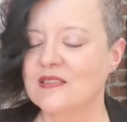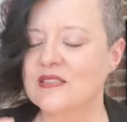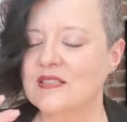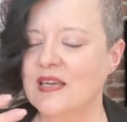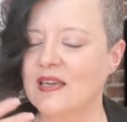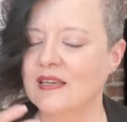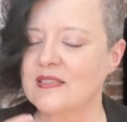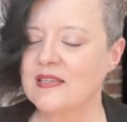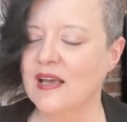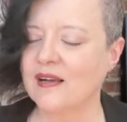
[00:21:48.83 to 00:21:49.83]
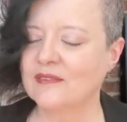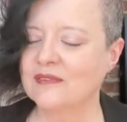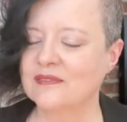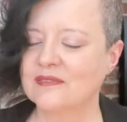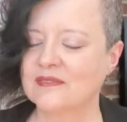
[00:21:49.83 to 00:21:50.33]
Just take it
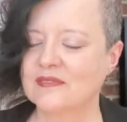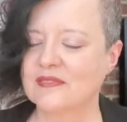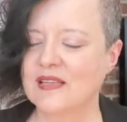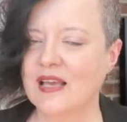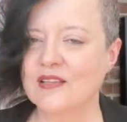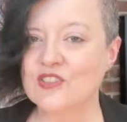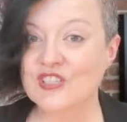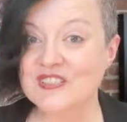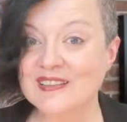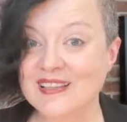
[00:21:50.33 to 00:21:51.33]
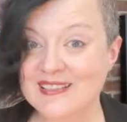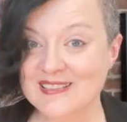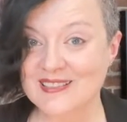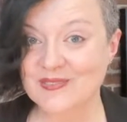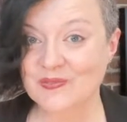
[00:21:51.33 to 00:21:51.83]
down and just
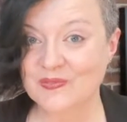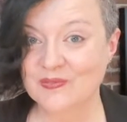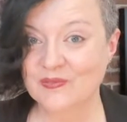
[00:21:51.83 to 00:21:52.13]
listen,